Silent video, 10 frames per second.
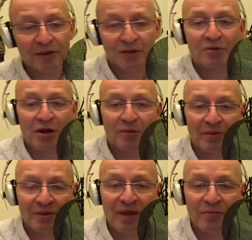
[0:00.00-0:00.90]
the control
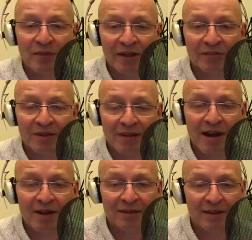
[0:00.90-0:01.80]
was him when he was
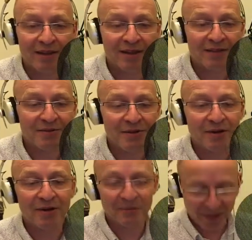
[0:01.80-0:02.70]
denied the
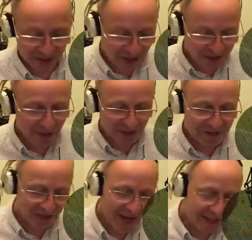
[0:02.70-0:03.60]
oil. But I know what you're
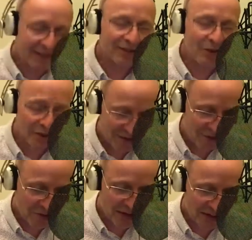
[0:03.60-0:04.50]
saying. Yes, it's not
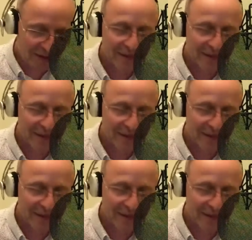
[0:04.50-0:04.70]
strict